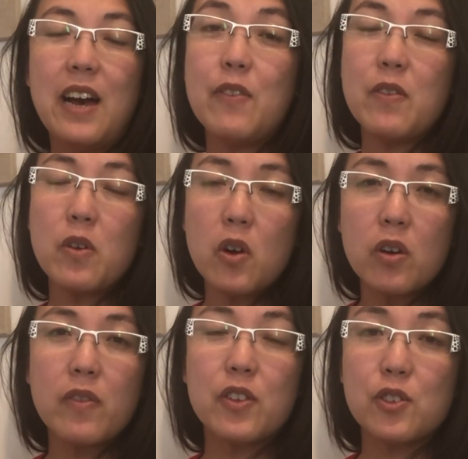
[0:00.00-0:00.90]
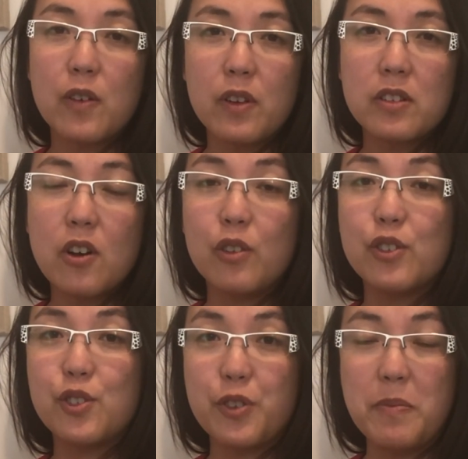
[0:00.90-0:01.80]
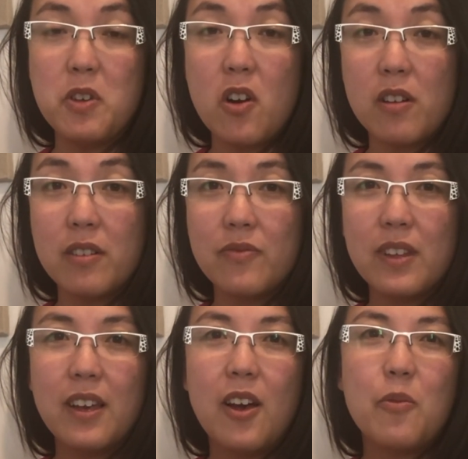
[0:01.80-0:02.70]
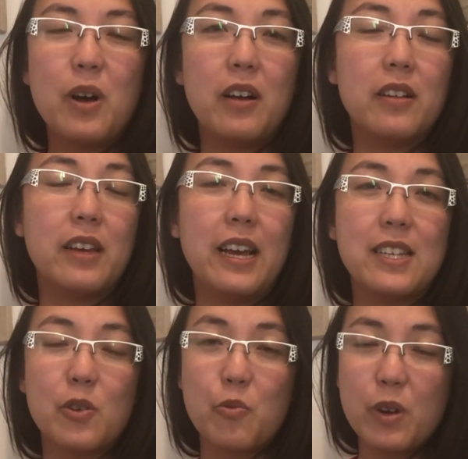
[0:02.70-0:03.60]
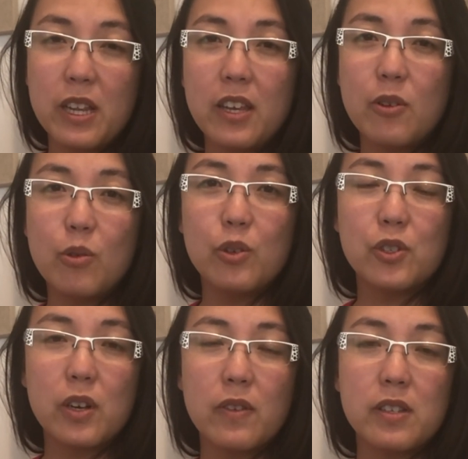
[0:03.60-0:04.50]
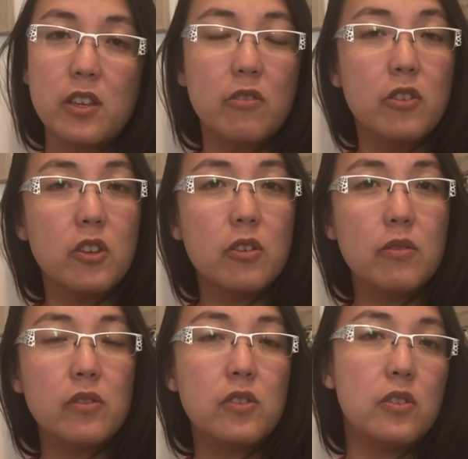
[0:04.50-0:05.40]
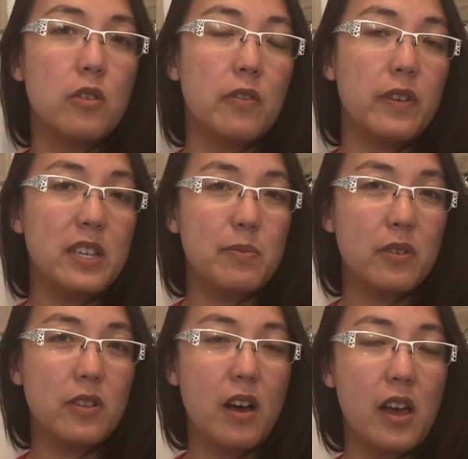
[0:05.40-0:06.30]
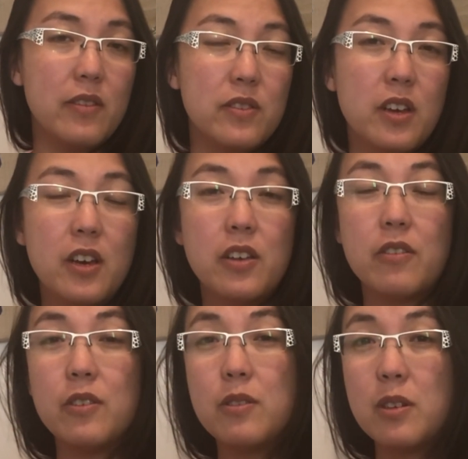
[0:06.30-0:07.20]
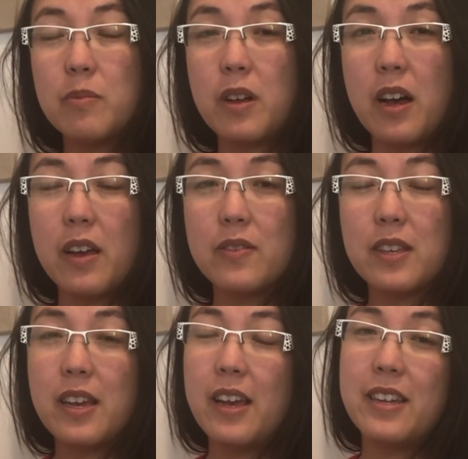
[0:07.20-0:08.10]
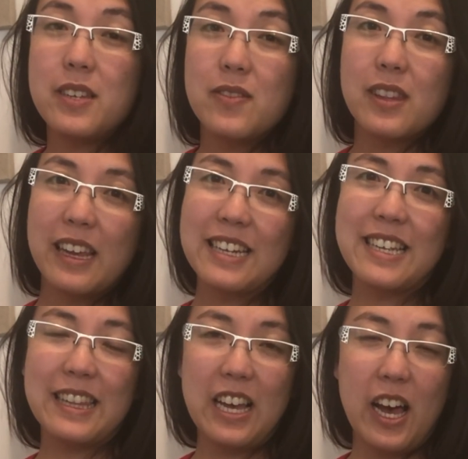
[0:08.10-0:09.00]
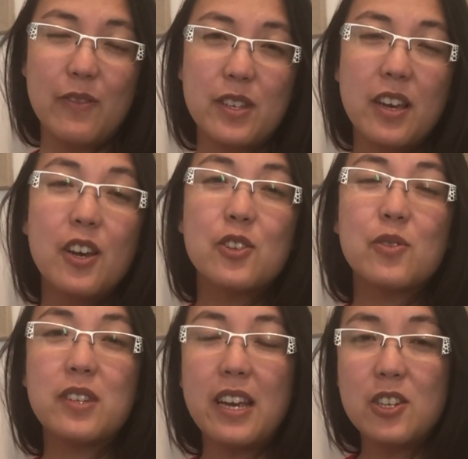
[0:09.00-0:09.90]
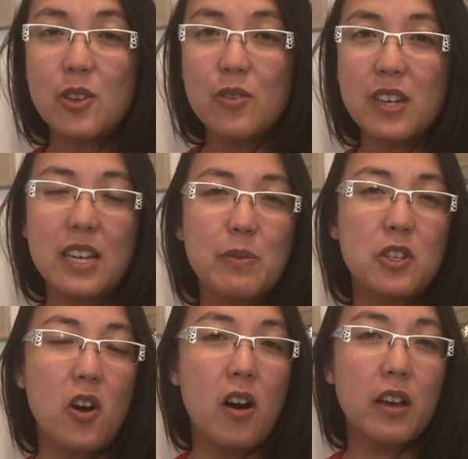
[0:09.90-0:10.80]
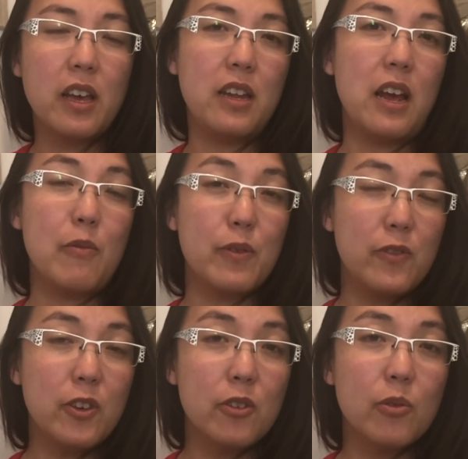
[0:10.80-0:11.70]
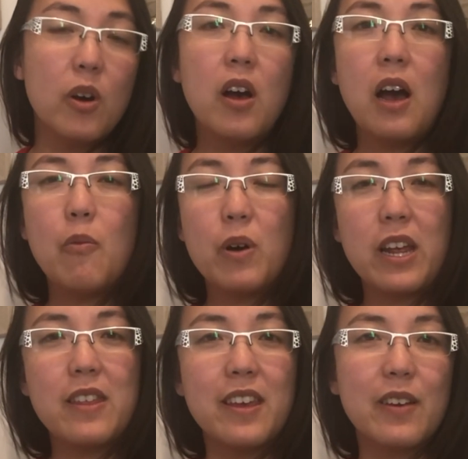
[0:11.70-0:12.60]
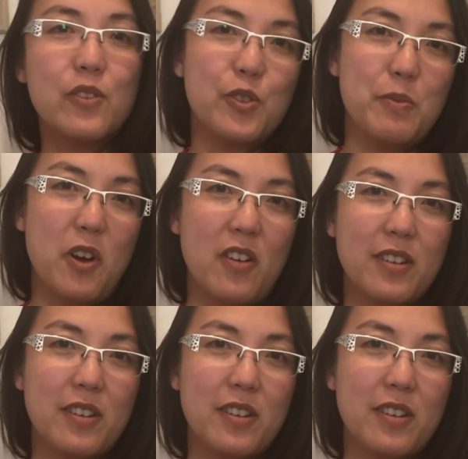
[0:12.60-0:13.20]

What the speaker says: you ever heard of a service called Streamyard? Well, it's a really cool service that you can use to do your Facebook Lives, your YouTube Lives, and even LinkedIn Lives. So stay tuned as we talk and I review what I think of Streamyard.